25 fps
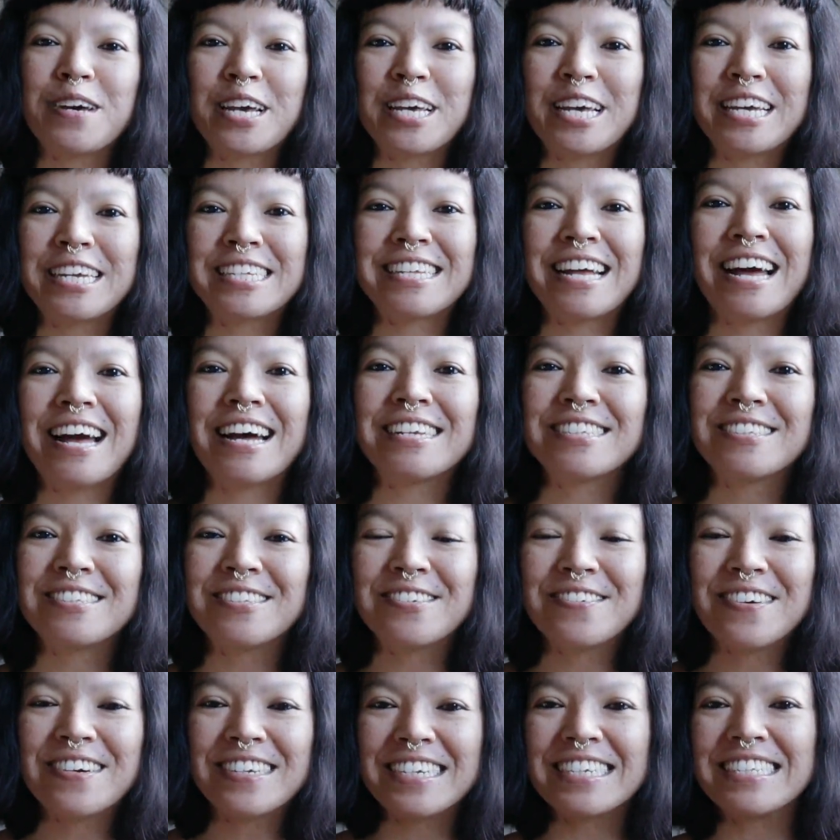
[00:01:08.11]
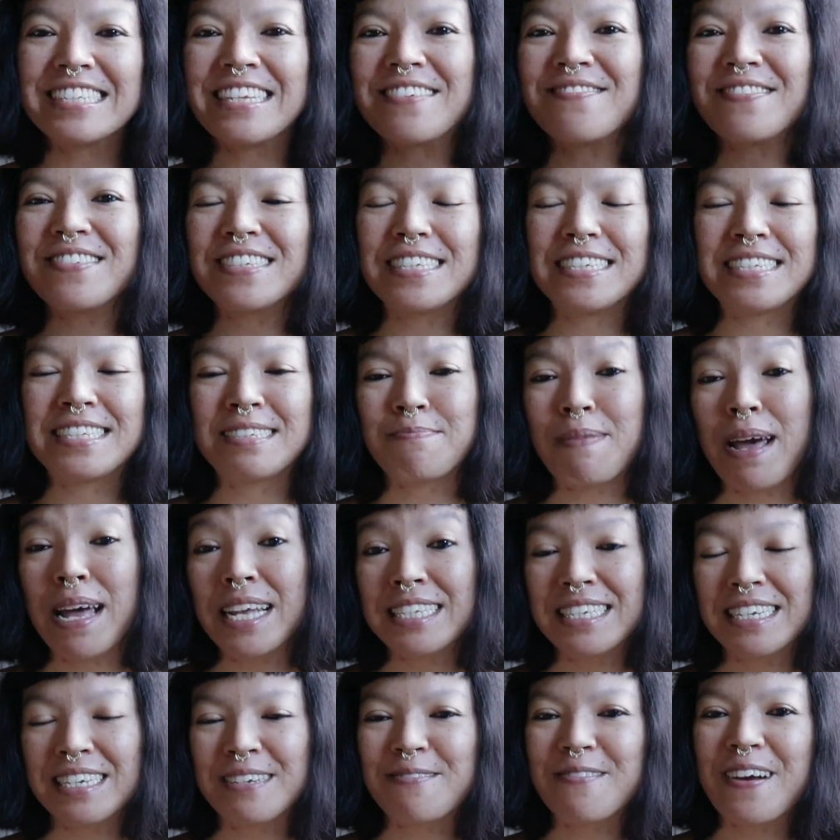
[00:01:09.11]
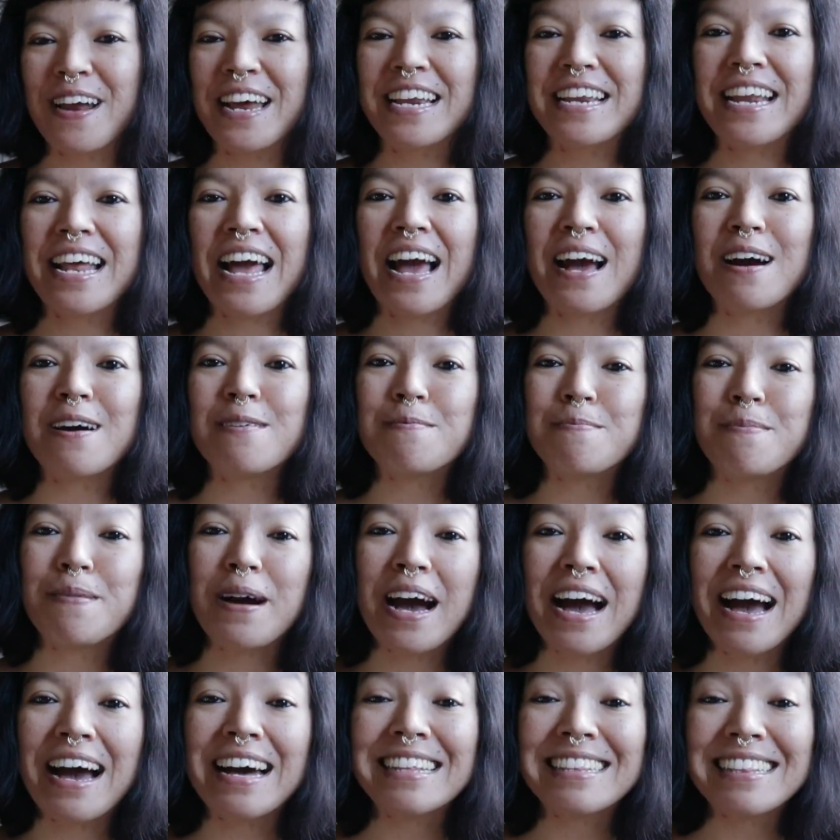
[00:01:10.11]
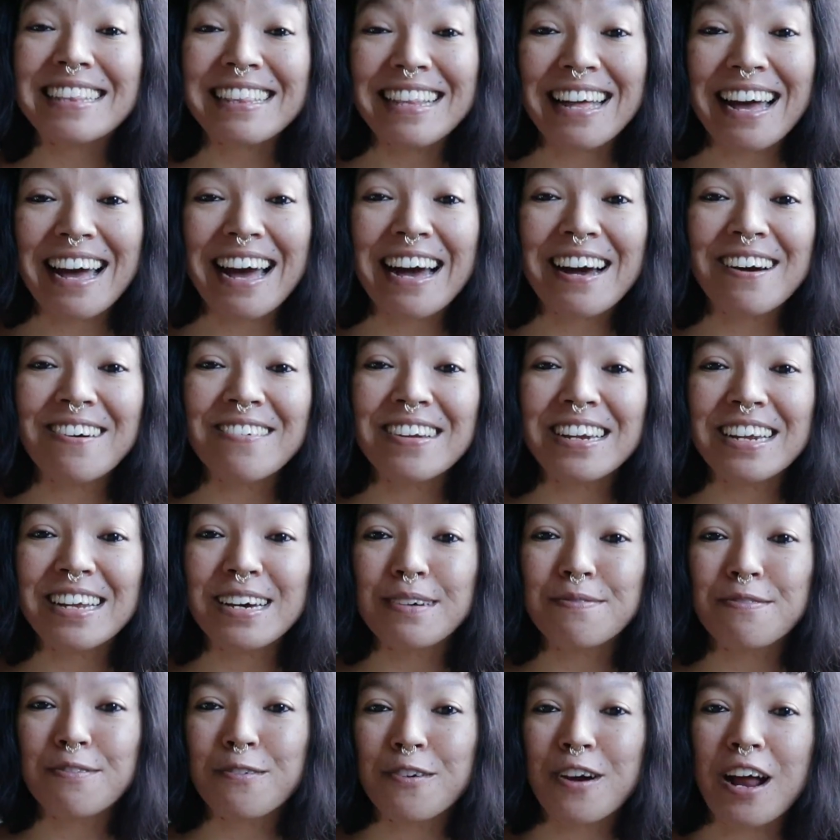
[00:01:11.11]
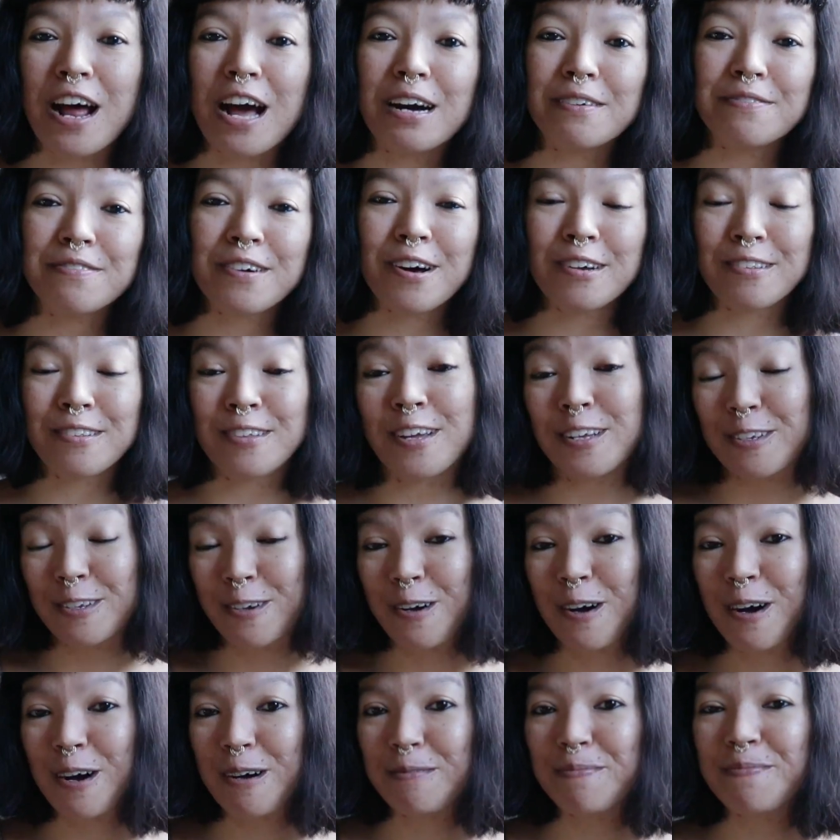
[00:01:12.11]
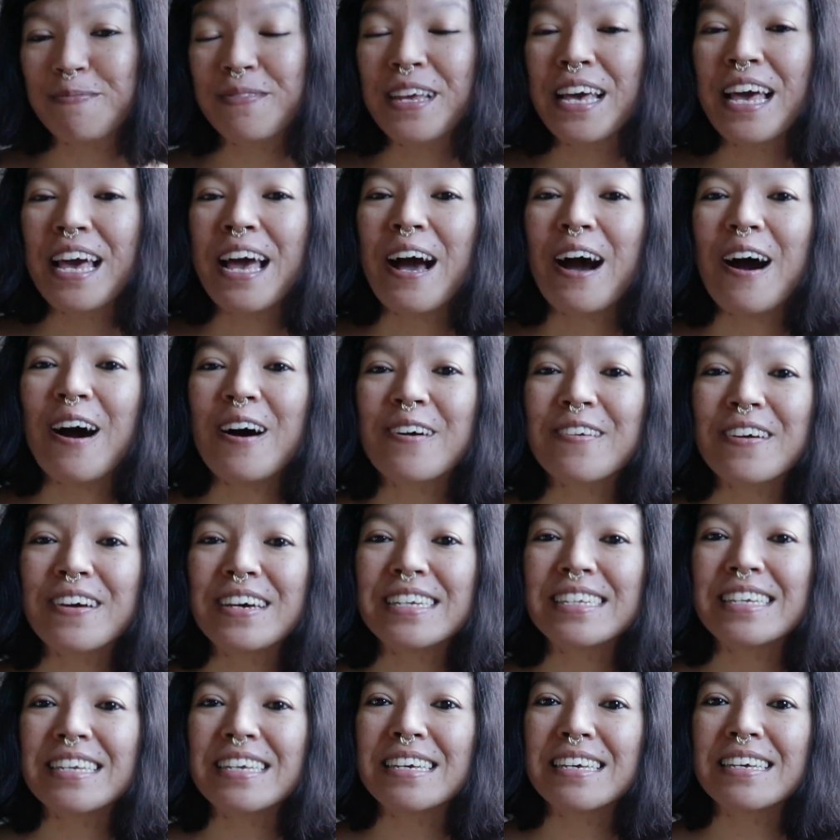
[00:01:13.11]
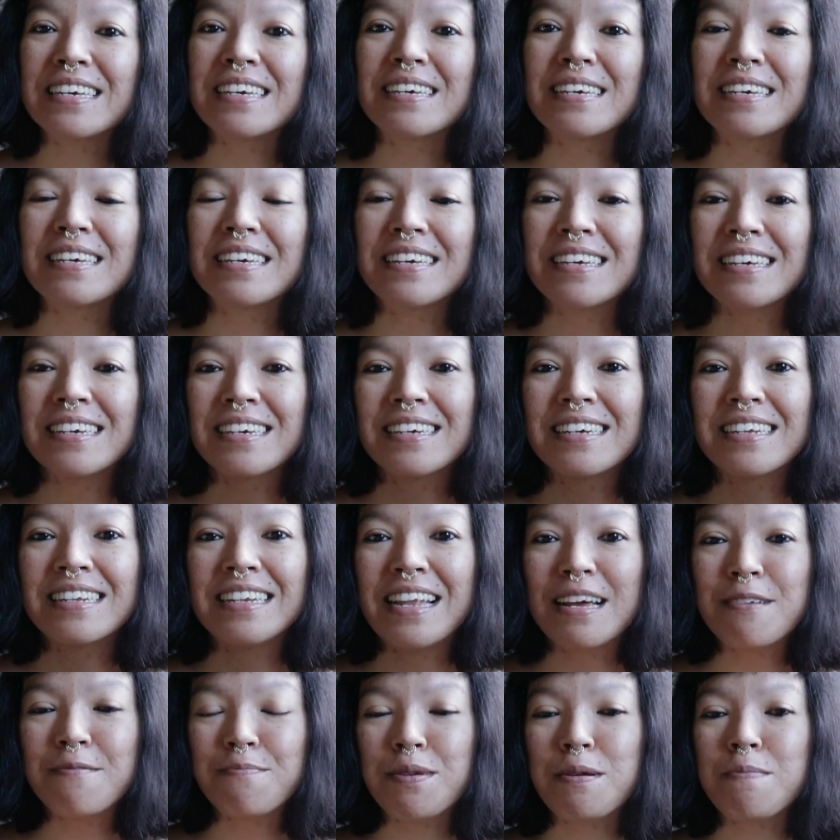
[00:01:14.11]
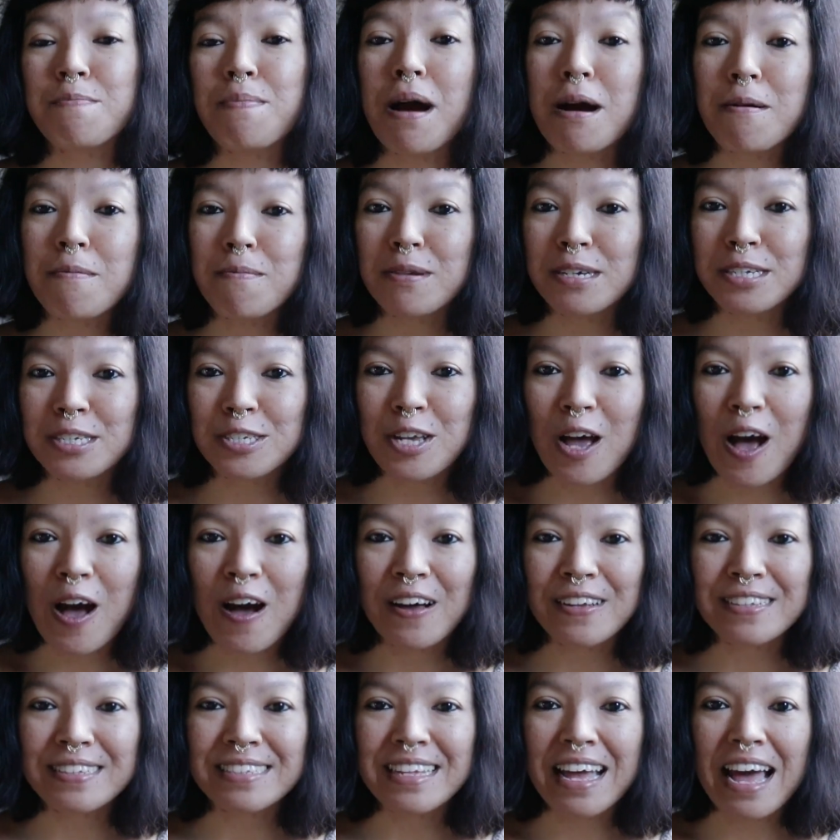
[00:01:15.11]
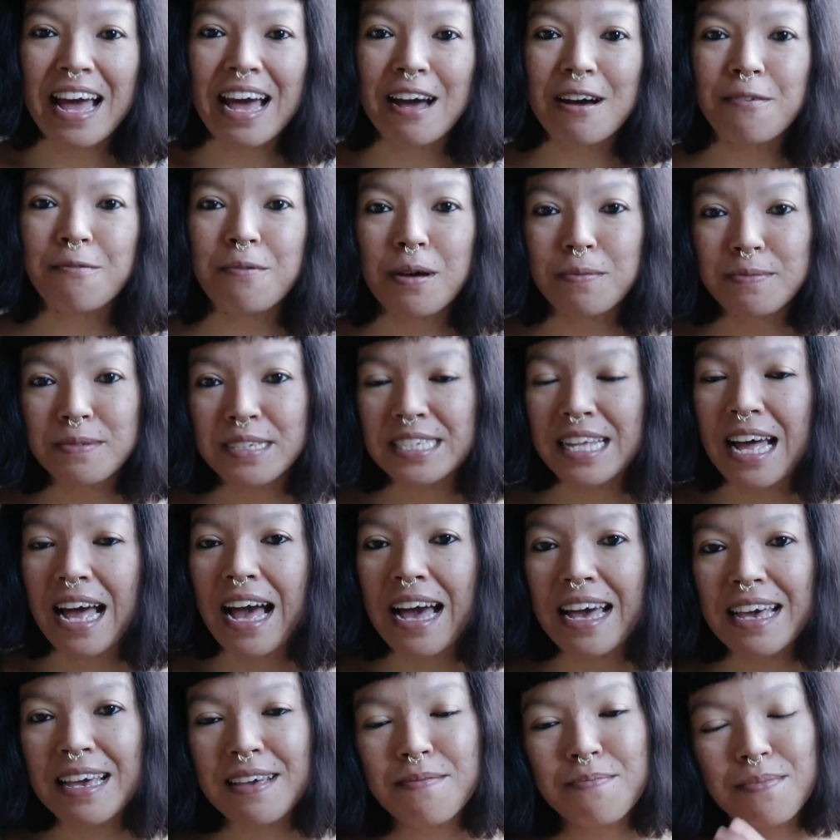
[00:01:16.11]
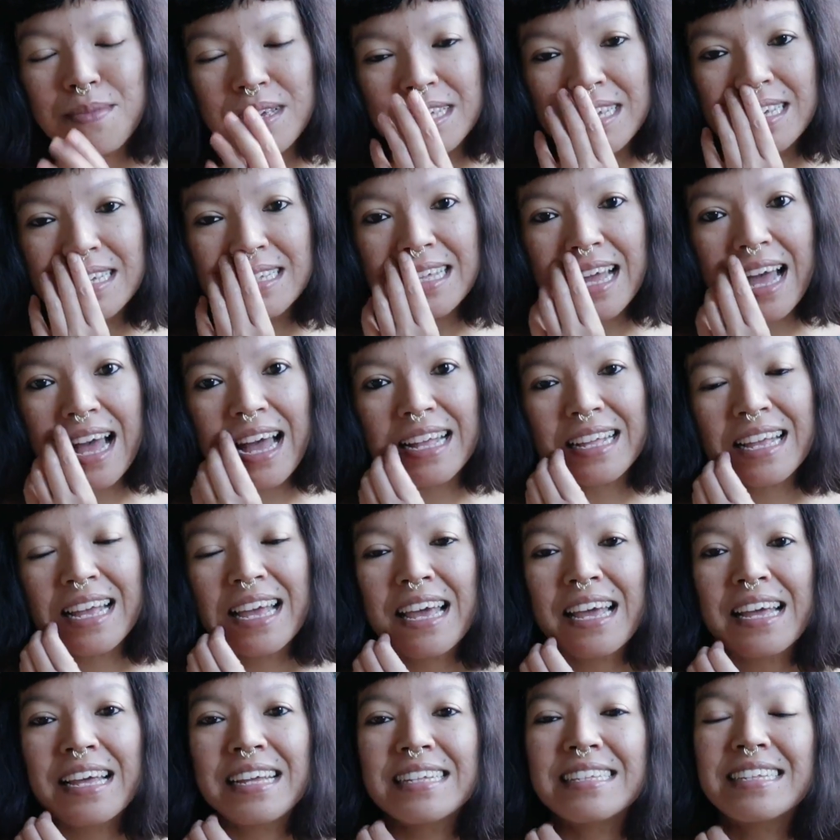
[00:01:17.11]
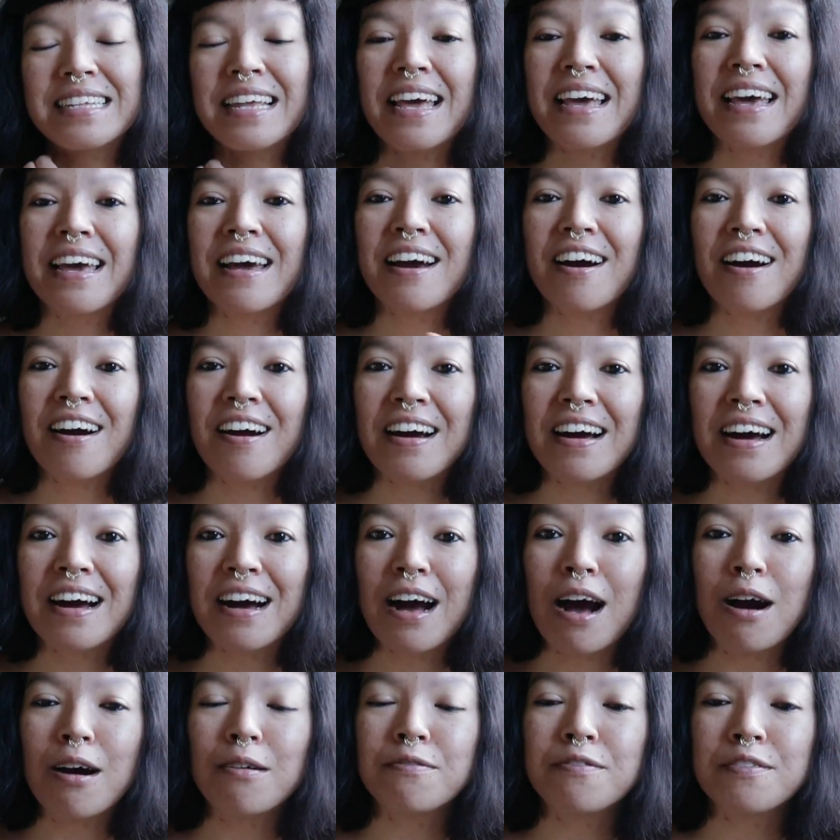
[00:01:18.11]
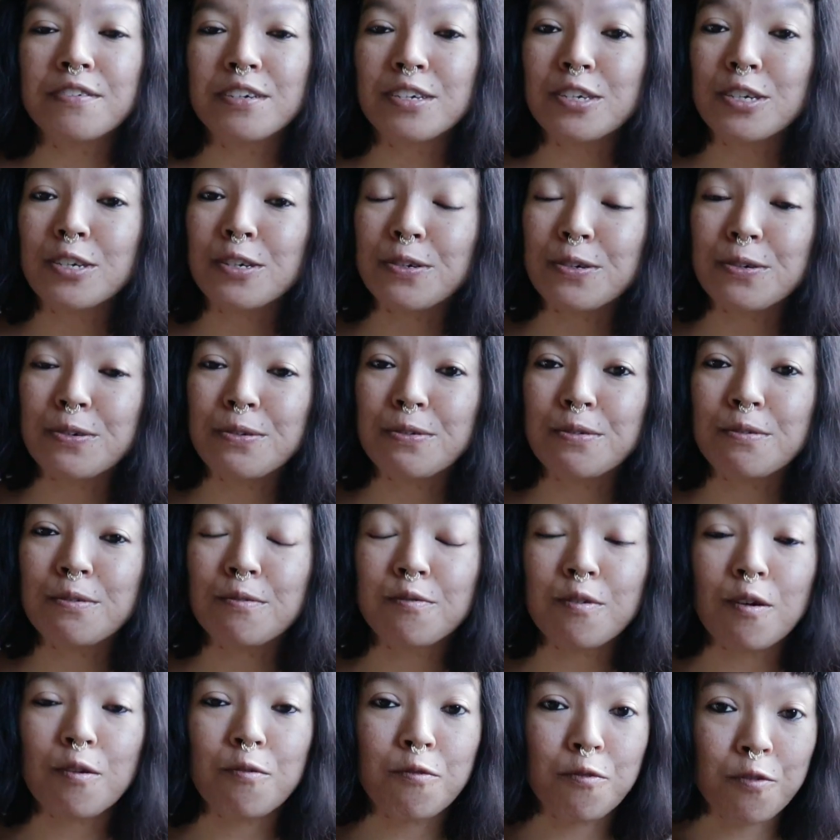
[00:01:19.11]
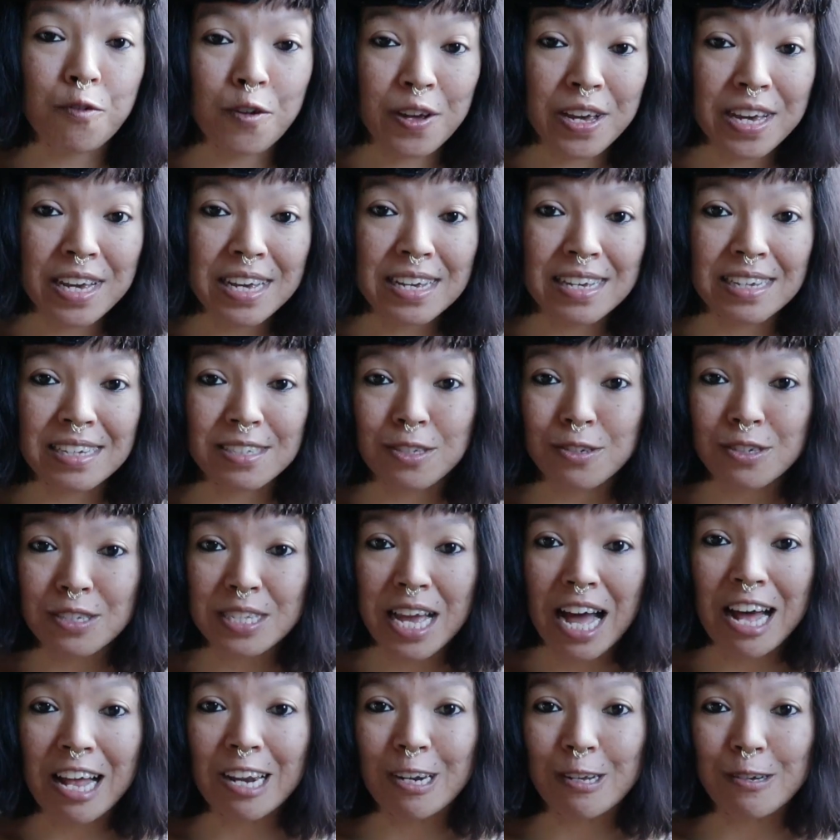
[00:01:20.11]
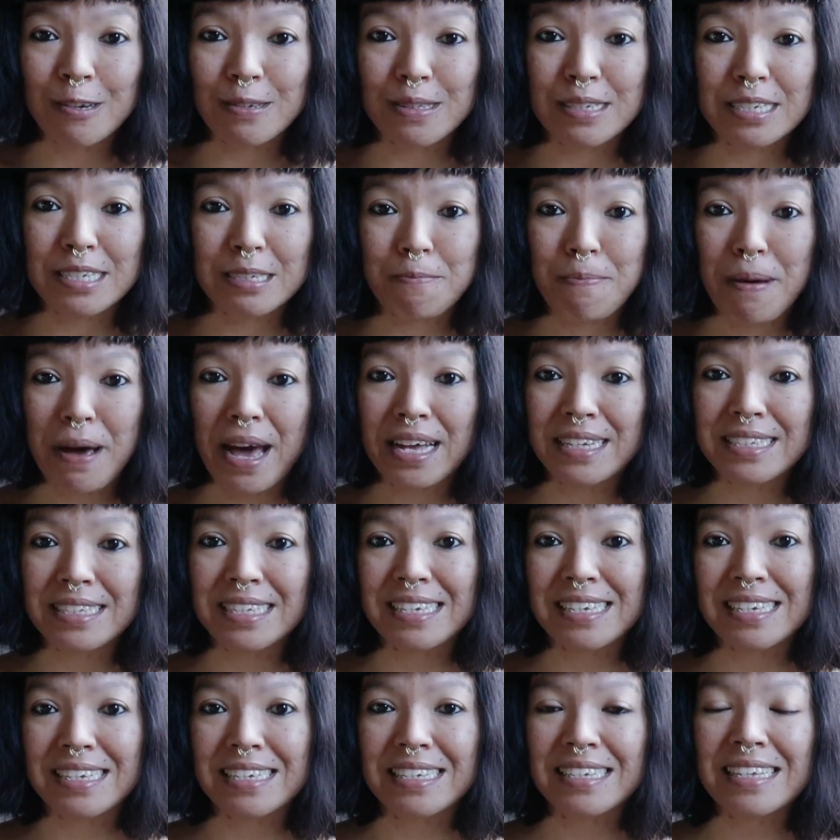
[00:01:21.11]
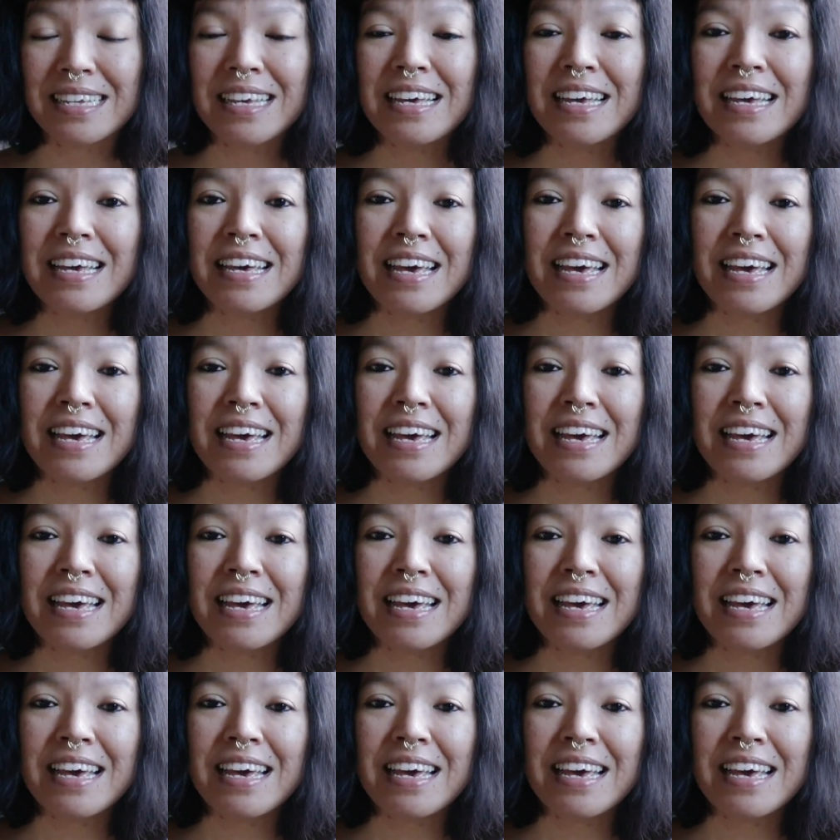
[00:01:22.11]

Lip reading: I cannot do anything with this pattern right now. But now lovecraft.com already let me publish on their website, meaning that they are offer you for free to download this pattern.